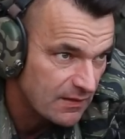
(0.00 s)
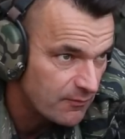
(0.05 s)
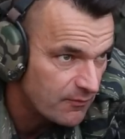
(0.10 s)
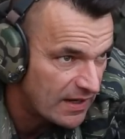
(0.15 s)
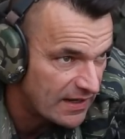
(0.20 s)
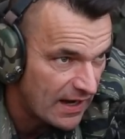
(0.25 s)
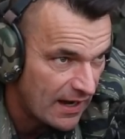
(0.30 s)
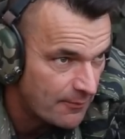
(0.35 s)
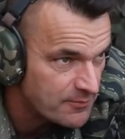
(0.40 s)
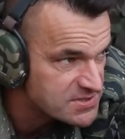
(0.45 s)

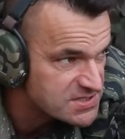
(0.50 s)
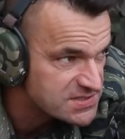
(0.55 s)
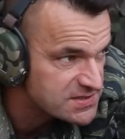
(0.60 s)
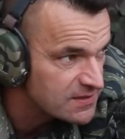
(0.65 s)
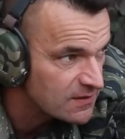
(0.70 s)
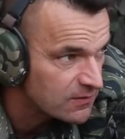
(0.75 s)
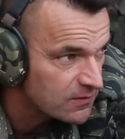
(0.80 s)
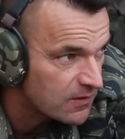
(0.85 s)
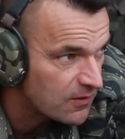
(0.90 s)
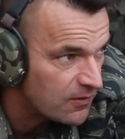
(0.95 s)
but i'm
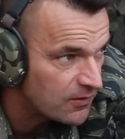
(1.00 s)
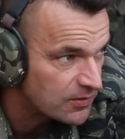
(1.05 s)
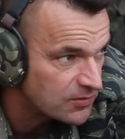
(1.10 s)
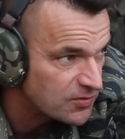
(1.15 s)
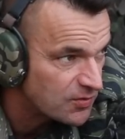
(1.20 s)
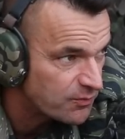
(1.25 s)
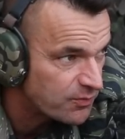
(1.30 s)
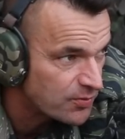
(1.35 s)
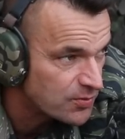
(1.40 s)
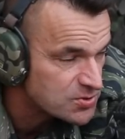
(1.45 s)
still going
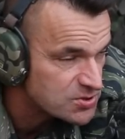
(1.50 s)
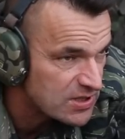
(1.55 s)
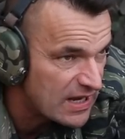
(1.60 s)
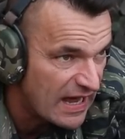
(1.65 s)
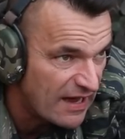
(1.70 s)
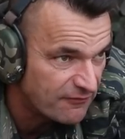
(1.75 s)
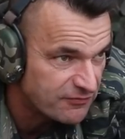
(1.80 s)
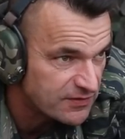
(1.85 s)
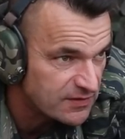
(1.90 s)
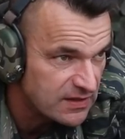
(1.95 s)
to push
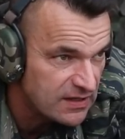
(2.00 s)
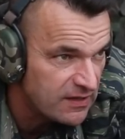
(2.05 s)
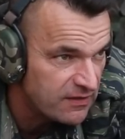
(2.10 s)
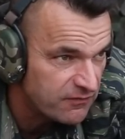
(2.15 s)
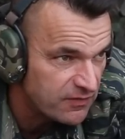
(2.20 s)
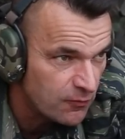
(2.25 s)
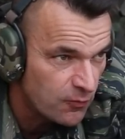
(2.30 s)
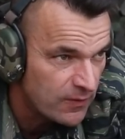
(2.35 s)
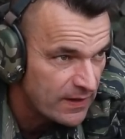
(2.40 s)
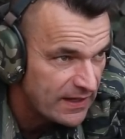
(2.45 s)
left
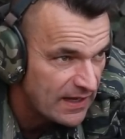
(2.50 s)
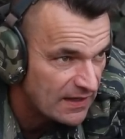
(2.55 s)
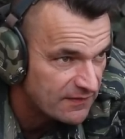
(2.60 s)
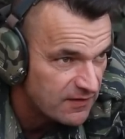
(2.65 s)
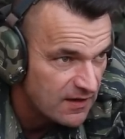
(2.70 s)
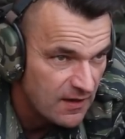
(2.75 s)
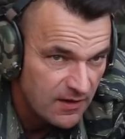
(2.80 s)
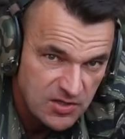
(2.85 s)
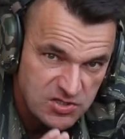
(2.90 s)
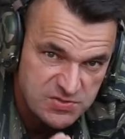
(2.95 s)
it, we
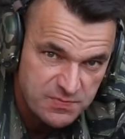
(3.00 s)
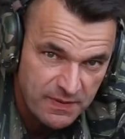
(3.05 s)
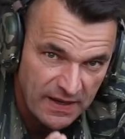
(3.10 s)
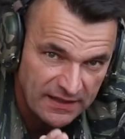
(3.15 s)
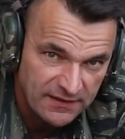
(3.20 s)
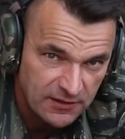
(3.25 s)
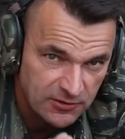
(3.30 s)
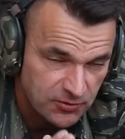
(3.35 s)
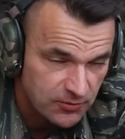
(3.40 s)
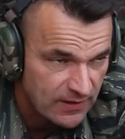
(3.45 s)
got it's
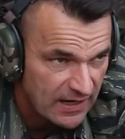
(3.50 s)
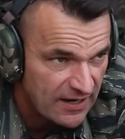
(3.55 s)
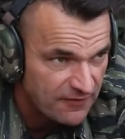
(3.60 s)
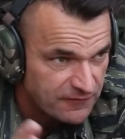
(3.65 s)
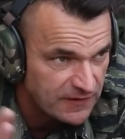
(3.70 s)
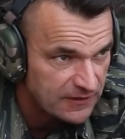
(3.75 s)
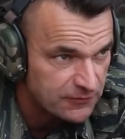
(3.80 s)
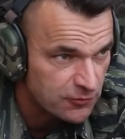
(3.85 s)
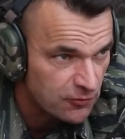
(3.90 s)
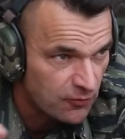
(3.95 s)
better to
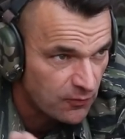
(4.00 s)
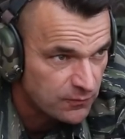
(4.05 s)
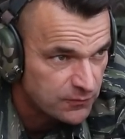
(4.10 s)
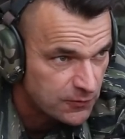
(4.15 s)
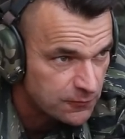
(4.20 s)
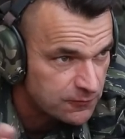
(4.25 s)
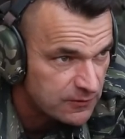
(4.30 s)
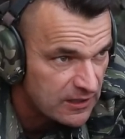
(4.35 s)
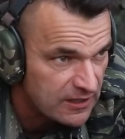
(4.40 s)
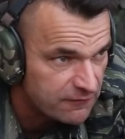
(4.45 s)
have that room
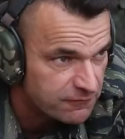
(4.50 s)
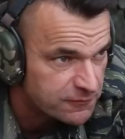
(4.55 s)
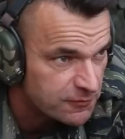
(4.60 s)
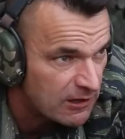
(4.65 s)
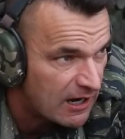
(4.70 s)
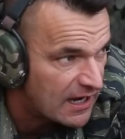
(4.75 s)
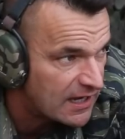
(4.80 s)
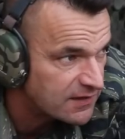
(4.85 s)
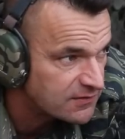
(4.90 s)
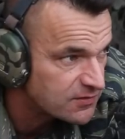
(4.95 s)
to drift
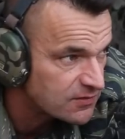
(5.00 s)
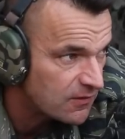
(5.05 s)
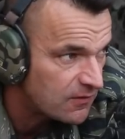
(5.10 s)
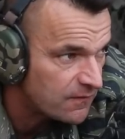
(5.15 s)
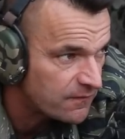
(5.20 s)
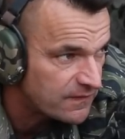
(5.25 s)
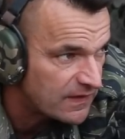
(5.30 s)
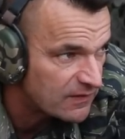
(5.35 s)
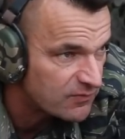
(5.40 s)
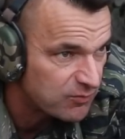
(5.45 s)
right
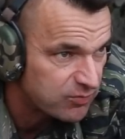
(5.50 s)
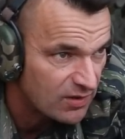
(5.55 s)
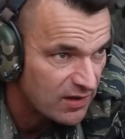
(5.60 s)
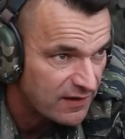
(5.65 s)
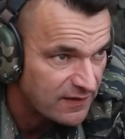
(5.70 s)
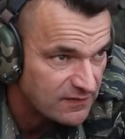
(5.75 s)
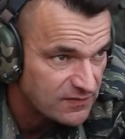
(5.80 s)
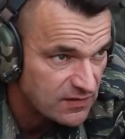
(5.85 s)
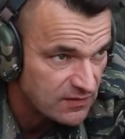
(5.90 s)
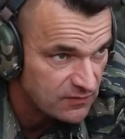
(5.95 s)
on that
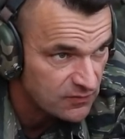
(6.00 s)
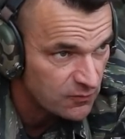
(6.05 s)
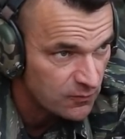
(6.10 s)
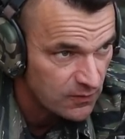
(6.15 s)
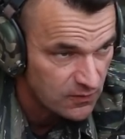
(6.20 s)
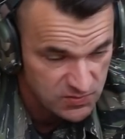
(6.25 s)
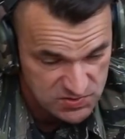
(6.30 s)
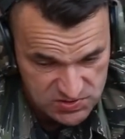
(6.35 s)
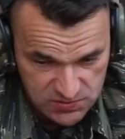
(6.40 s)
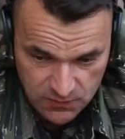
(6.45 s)
plate and
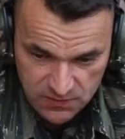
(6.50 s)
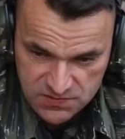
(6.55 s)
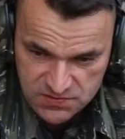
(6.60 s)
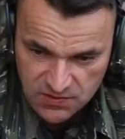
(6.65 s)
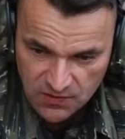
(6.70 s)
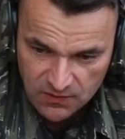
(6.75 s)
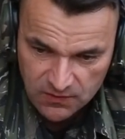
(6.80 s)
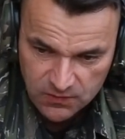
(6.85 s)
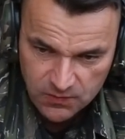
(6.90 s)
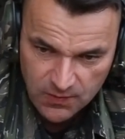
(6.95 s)
we'll see what's
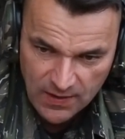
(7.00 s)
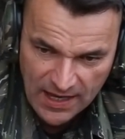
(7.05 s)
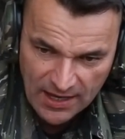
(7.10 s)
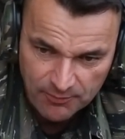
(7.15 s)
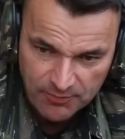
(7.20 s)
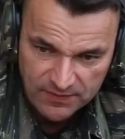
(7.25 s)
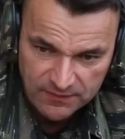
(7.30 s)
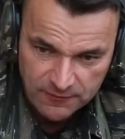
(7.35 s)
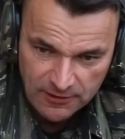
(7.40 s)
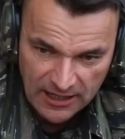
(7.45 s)
going to
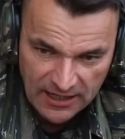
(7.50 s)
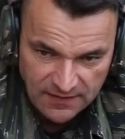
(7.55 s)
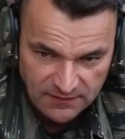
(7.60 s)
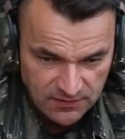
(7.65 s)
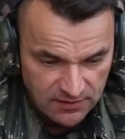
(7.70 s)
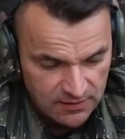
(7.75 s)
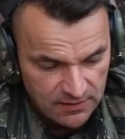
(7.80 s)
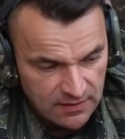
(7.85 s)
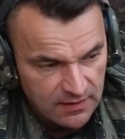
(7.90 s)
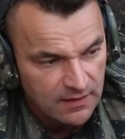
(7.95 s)
happen
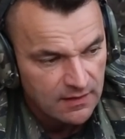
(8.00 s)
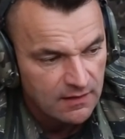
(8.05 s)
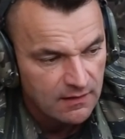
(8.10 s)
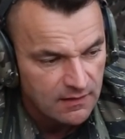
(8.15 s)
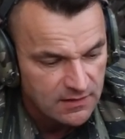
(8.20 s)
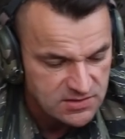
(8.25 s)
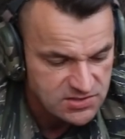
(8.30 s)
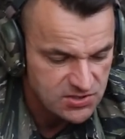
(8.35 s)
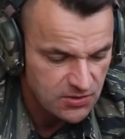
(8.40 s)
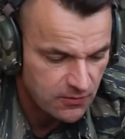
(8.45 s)
right
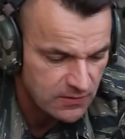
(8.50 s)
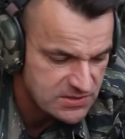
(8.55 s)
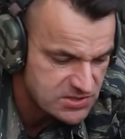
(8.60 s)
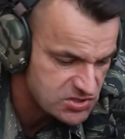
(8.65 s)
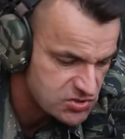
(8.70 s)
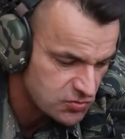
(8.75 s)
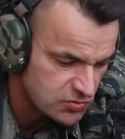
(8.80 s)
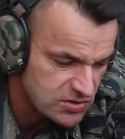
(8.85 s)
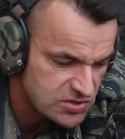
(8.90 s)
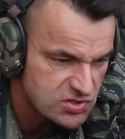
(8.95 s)
so as
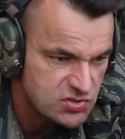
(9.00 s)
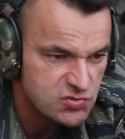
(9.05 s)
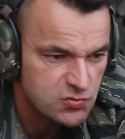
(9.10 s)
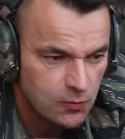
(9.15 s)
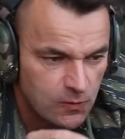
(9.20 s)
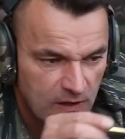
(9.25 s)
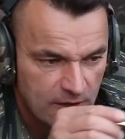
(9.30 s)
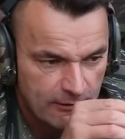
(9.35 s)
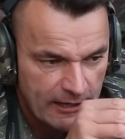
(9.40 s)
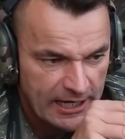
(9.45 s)
soon as
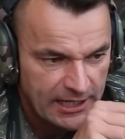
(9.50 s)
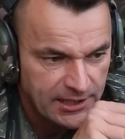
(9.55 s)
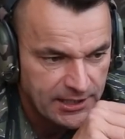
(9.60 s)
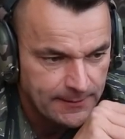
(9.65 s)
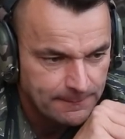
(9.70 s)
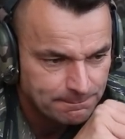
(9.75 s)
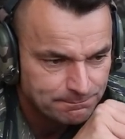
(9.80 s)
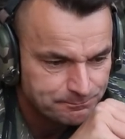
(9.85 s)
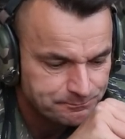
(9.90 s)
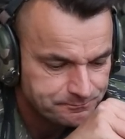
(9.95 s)
zula
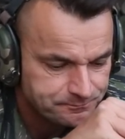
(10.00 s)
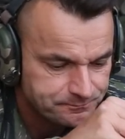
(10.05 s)
ready